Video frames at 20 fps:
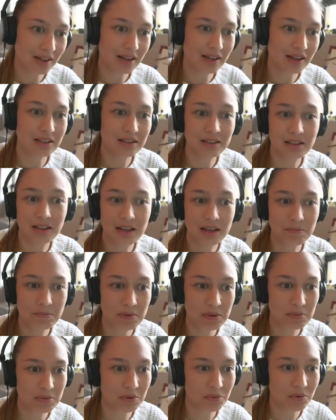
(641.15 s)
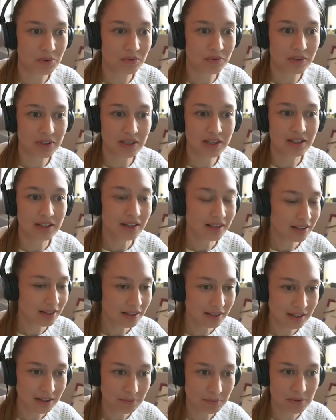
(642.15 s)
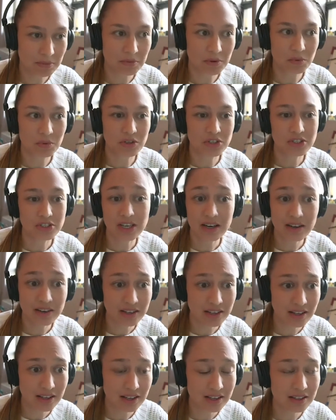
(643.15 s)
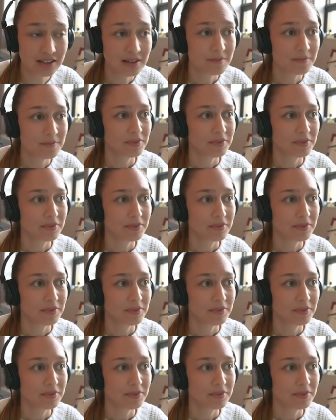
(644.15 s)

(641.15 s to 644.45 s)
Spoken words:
and like people were really liking it, people were sharing it.